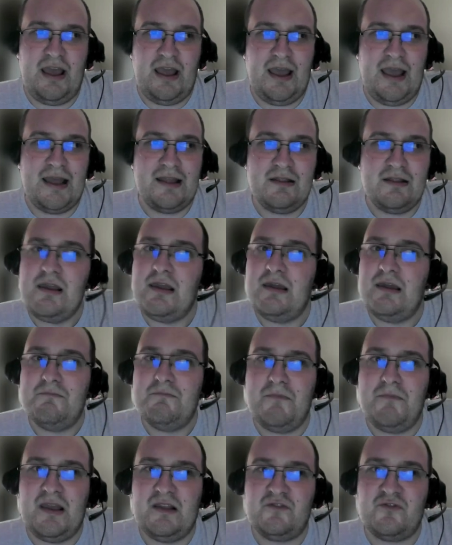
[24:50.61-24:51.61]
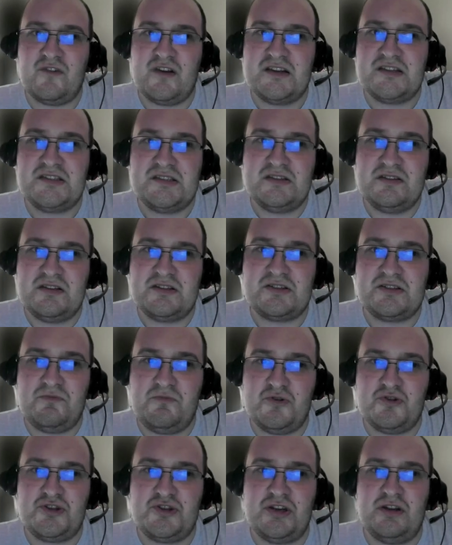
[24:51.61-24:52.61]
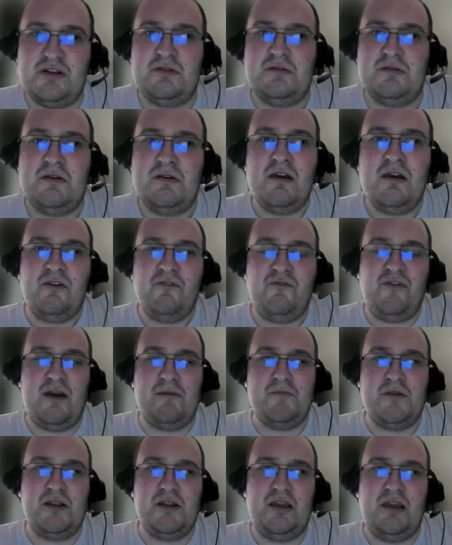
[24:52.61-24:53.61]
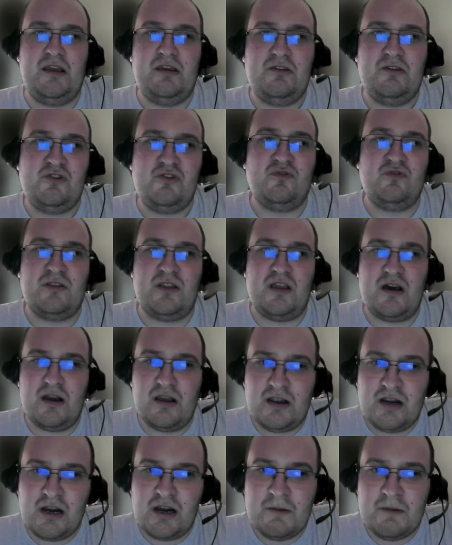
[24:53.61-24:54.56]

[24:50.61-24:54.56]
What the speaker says: any matrix distribution family you'd like.